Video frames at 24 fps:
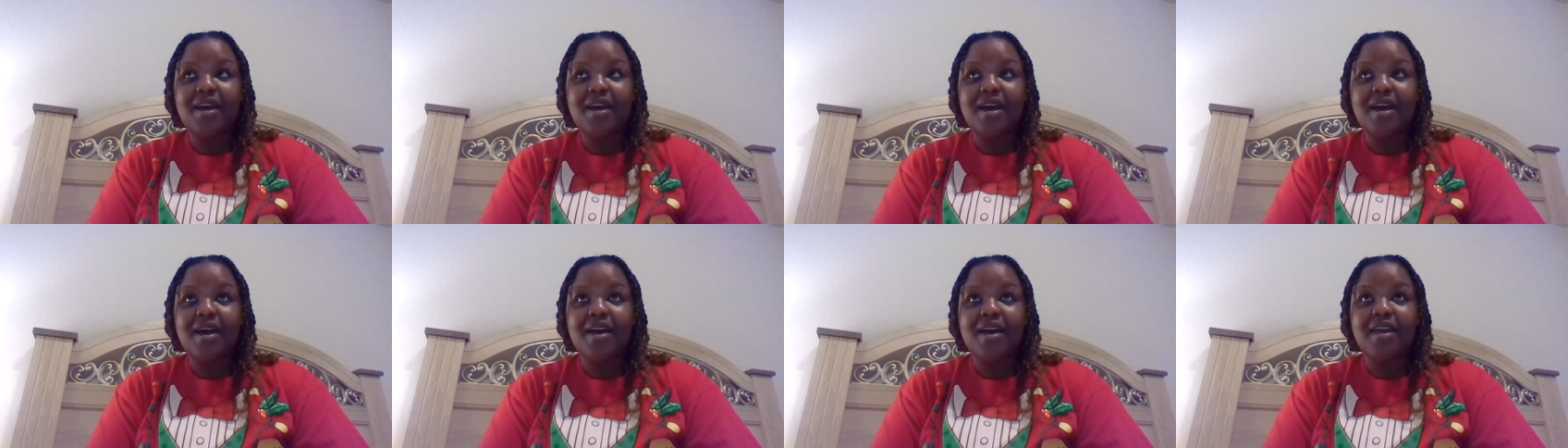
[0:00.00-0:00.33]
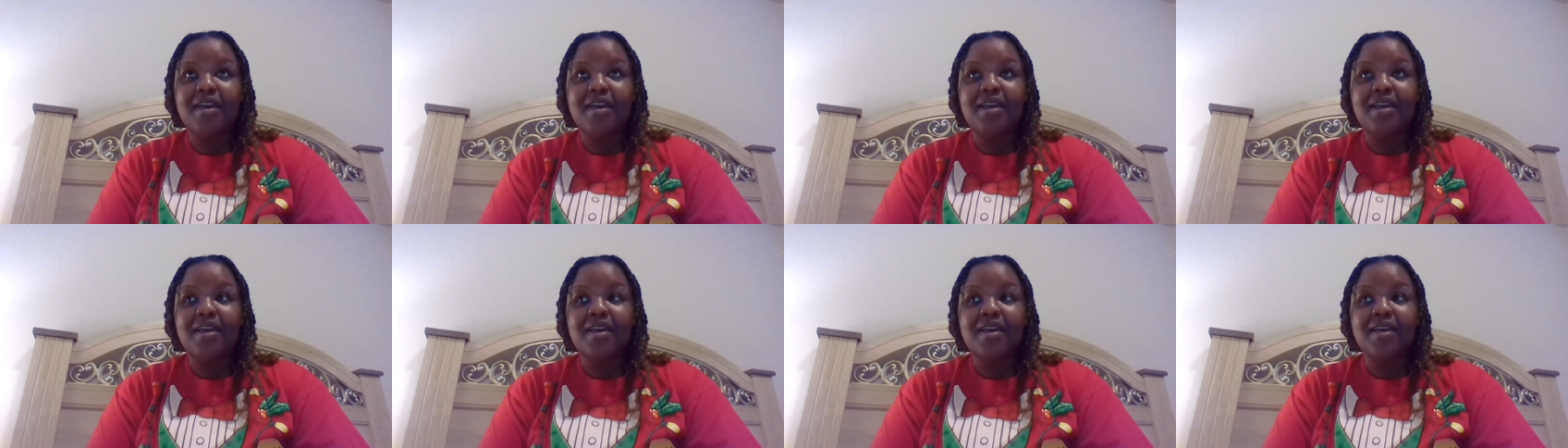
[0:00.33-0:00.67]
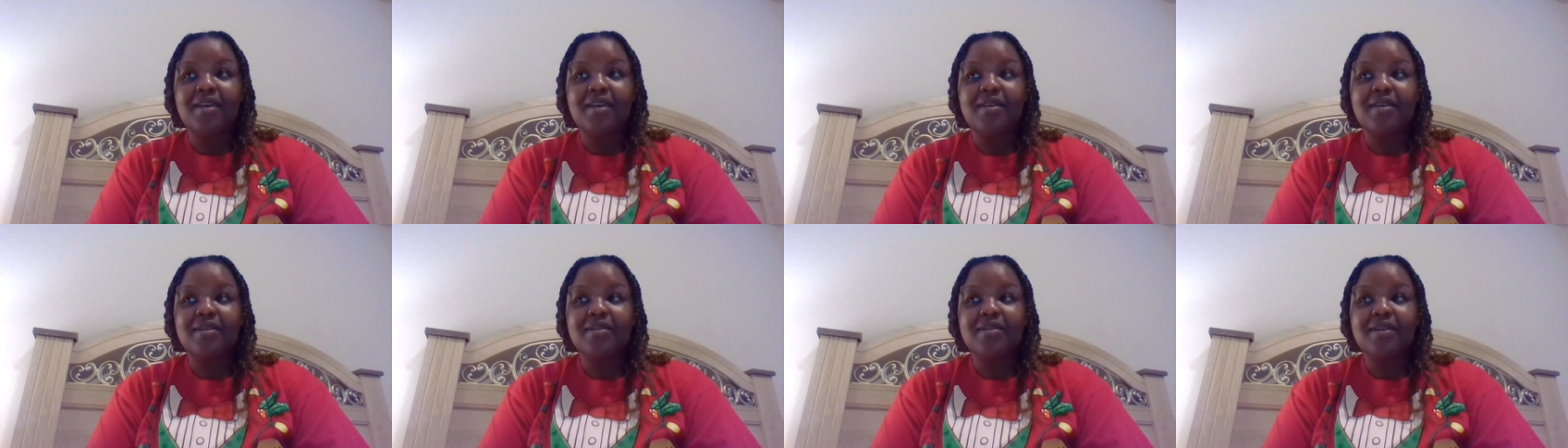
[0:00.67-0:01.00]

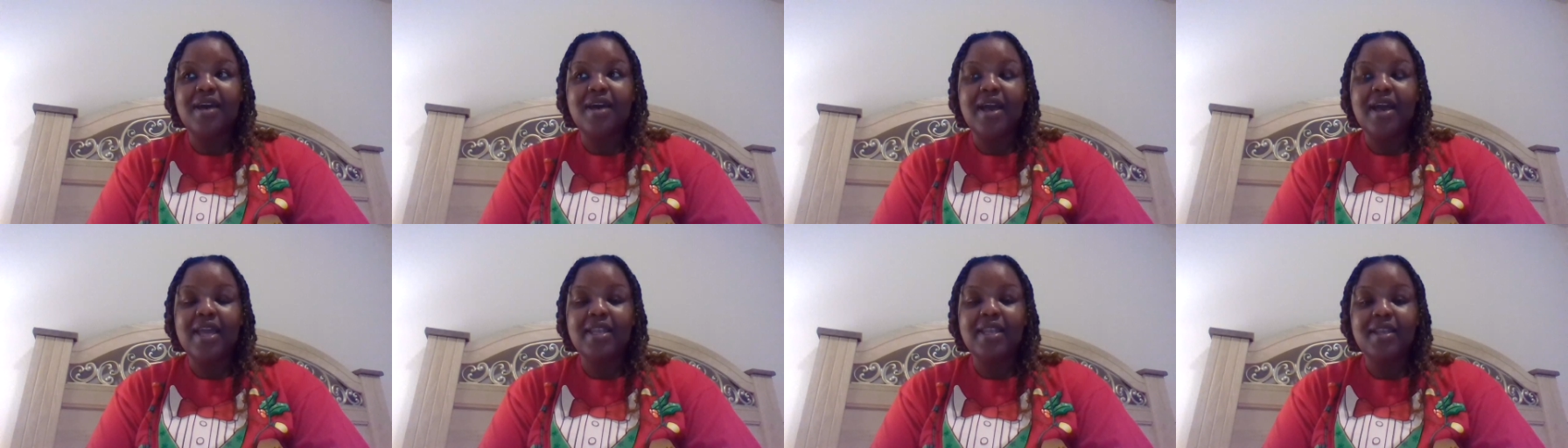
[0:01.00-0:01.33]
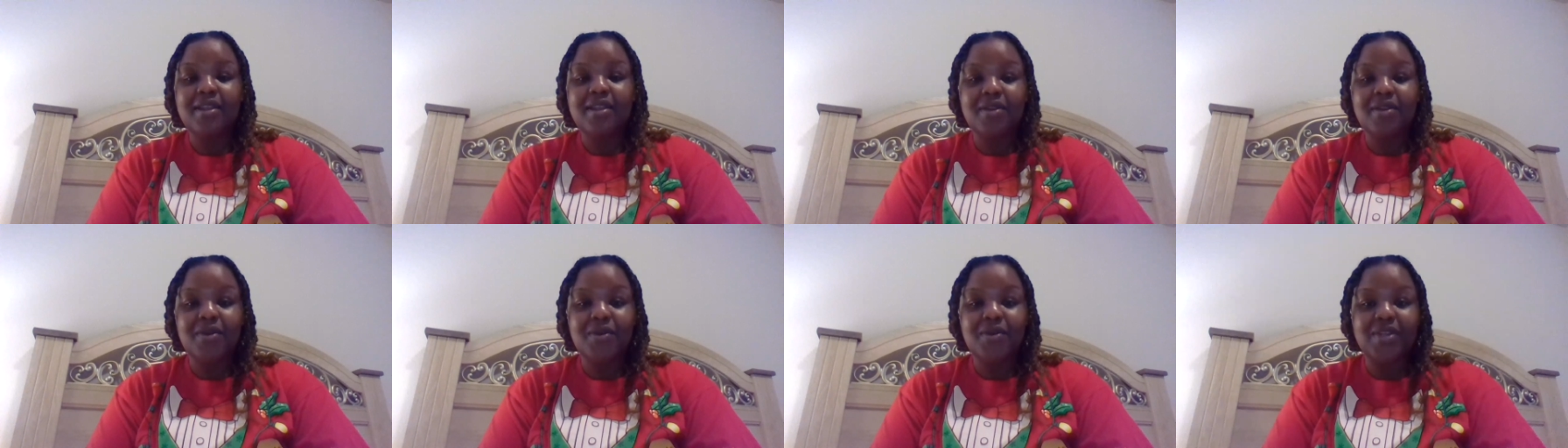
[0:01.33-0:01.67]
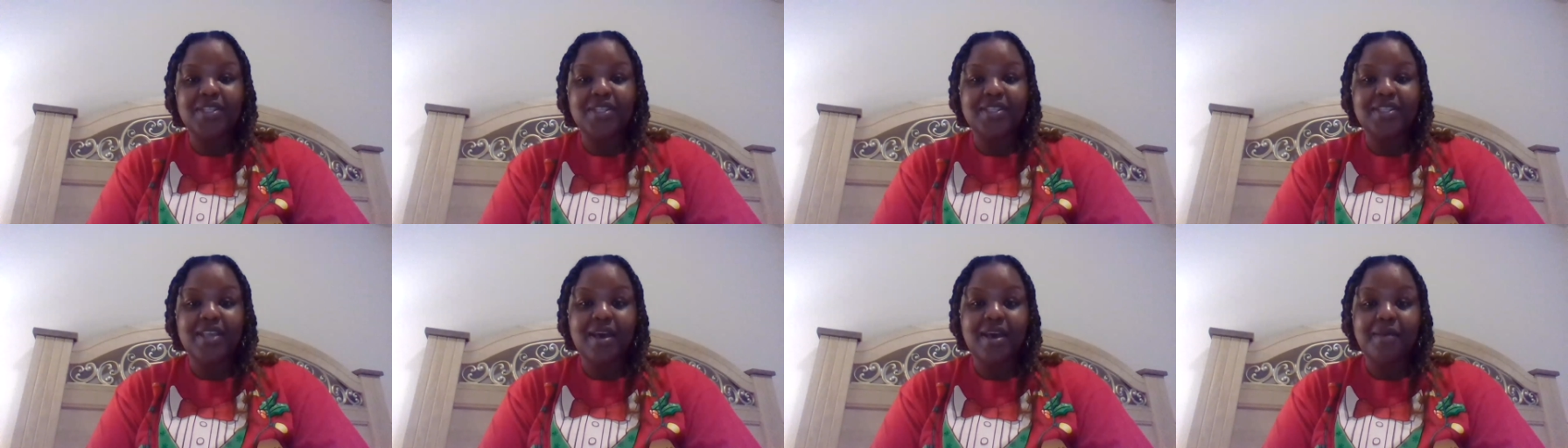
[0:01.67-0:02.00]
I I did
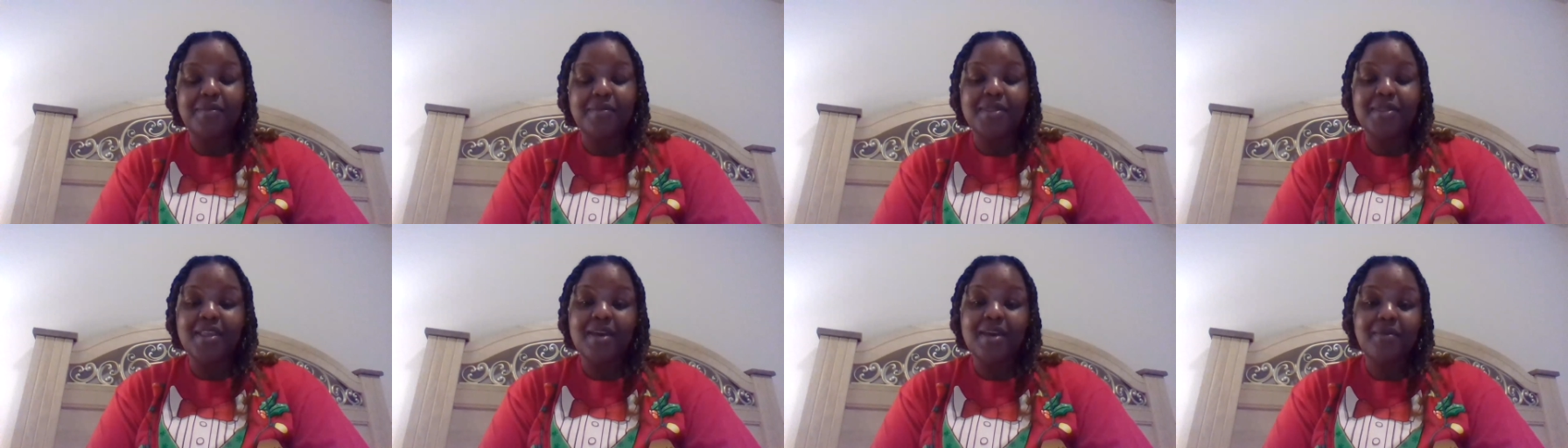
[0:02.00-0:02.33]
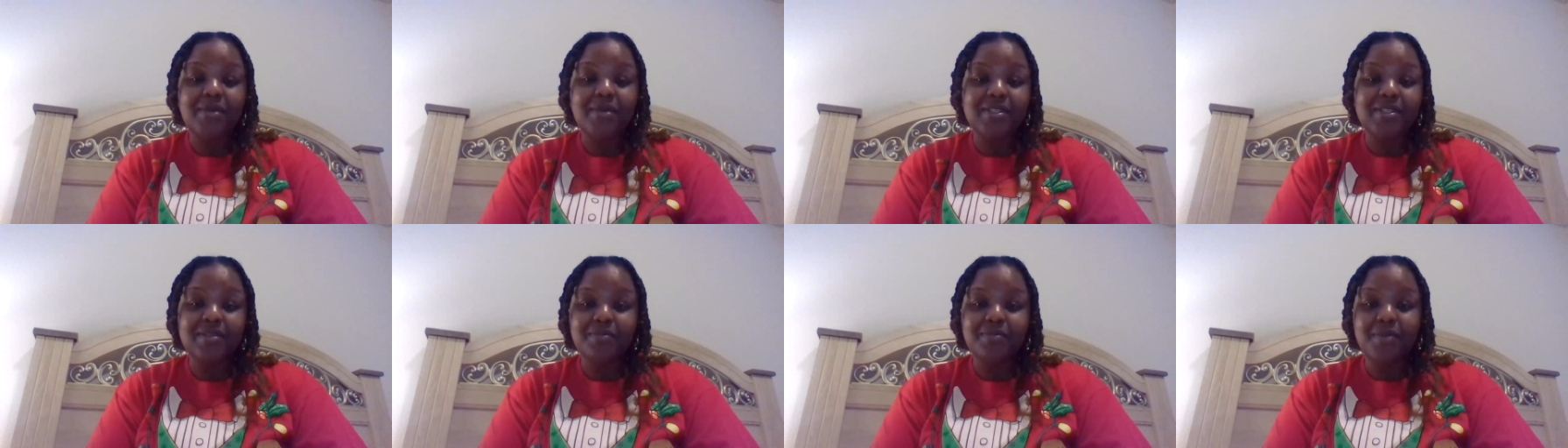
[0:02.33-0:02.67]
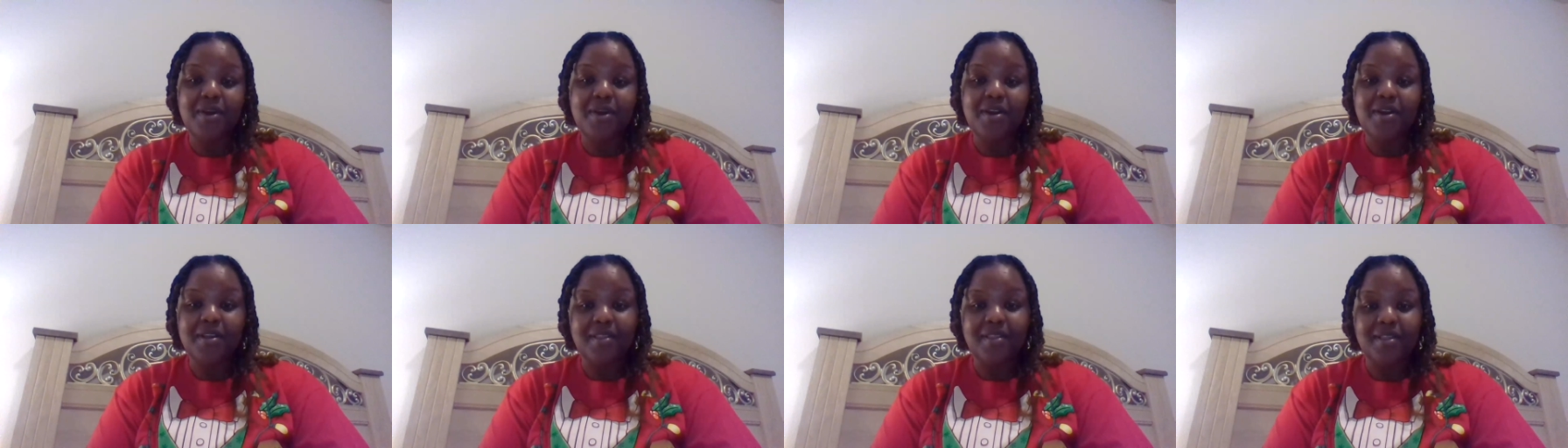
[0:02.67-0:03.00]
notice that, but that wasn't
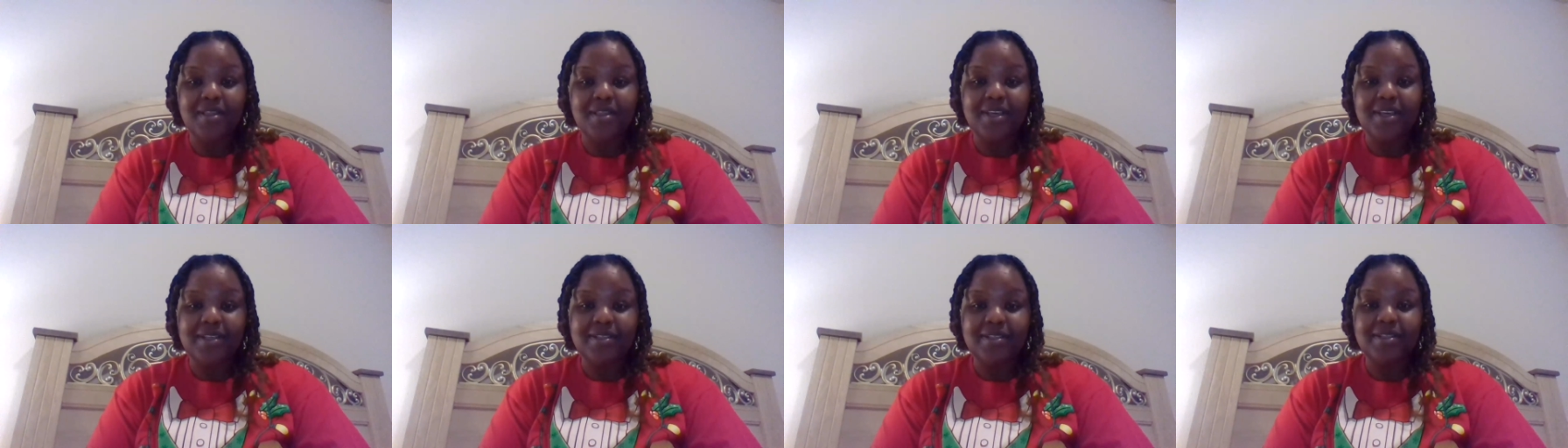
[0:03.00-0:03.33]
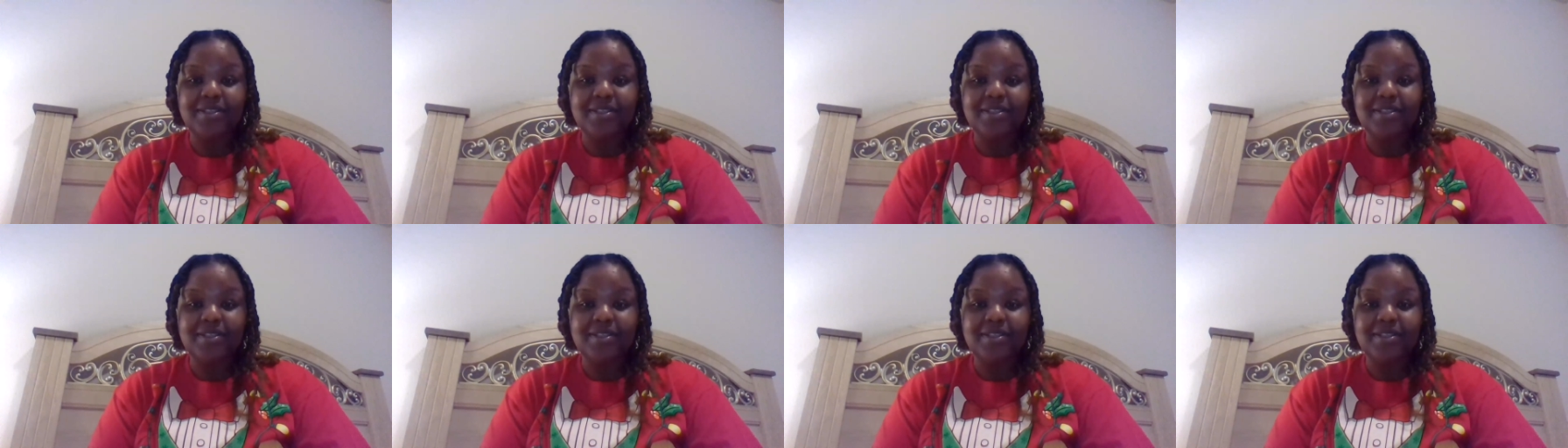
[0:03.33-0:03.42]
part of the list.